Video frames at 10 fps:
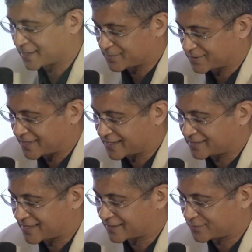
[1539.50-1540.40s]
So thanks
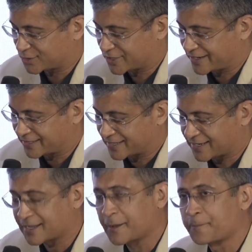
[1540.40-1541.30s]
for sharing
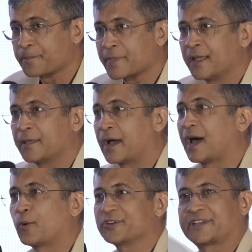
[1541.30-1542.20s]
that. I
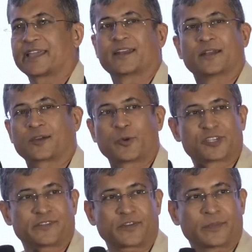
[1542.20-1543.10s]
want to take a
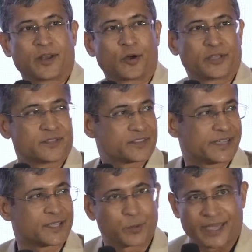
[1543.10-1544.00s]
question from an audience. I
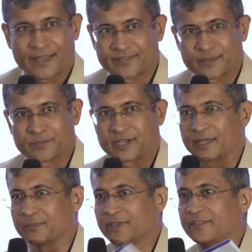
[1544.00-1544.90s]
think we have some
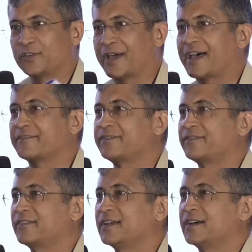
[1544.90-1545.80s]
time. If you
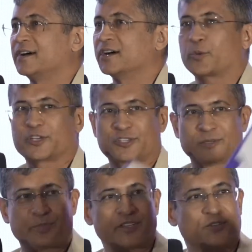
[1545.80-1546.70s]
have a question,
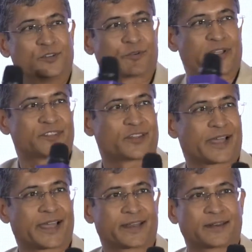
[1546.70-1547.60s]
please do raise your
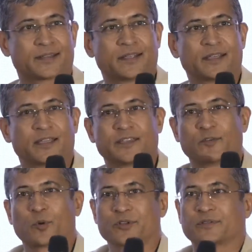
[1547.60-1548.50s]
hand if you
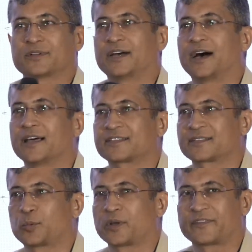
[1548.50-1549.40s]
want to ask
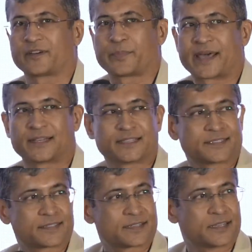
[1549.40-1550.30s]
one of our panelists.